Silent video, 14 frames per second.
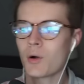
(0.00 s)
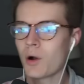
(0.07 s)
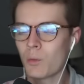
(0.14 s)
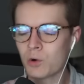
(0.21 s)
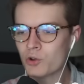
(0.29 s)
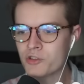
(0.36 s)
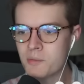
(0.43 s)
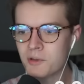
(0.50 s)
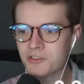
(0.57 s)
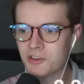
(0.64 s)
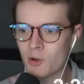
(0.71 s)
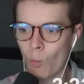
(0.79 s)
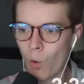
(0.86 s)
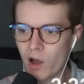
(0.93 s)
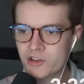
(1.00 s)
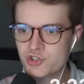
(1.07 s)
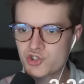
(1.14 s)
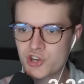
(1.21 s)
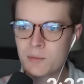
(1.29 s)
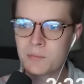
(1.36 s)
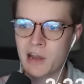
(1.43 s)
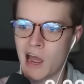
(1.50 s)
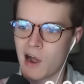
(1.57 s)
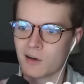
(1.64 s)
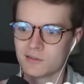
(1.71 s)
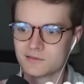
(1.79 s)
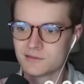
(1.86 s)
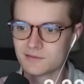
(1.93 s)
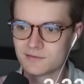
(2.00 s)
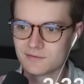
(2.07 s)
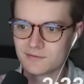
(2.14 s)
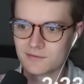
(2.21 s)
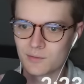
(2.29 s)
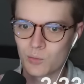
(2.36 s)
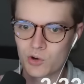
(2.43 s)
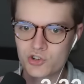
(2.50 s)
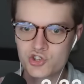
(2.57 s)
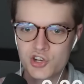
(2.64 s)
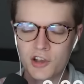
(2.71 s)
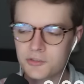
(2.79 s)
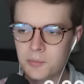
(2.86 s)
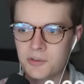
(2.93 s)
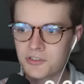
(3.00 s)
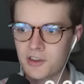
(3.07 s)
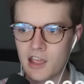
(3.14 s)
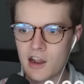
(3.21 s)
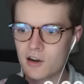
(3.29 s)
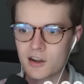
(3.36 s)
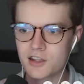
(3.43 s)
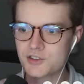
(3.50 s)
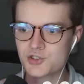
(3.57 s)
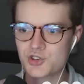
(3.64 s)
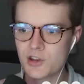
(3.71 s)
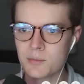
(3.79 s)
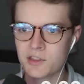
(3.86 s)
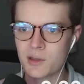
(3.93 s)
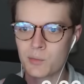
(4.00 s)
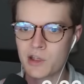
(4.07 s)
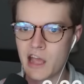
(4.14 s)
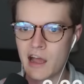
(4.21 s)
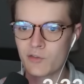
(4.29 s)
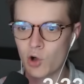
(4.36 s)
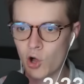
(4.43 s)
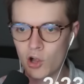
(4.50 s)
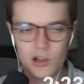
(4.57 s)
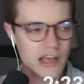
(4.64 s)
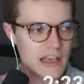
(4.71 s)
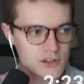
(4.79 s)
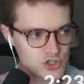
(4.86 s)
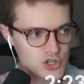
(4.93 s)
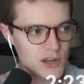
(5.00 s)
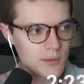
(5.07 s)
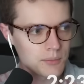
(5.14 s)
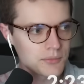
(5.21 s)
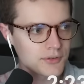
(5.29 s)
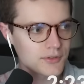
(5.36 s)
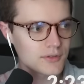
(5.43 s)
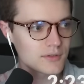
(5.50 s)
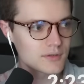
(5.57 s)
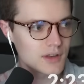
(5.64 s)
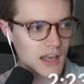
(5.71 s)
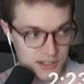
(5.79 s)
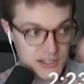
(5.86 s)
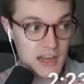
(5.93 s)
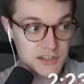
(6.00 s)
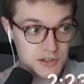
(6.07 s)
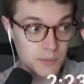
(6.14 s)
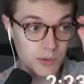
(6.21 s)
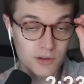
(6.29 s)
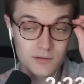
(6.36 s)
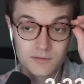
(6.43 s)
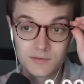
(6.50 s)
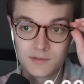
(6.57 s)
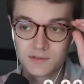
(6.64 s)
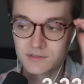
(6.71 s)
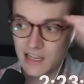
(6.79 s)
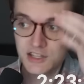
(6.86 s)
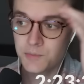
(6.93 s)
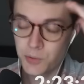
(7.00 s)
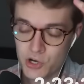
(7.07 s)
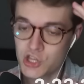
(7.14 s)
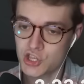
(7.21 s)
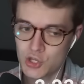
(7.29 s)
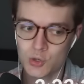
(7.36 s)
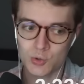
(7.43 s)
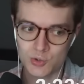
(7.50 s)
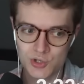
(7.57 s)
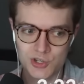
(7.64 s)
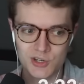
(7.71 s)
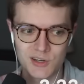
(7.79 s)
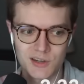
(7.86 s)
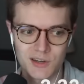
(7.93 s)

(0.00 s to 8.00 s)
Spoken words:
We're only missing 1 gym now. We're just missing Erica's gym, and then we have all 8 gyms accessible. That's pretty huge.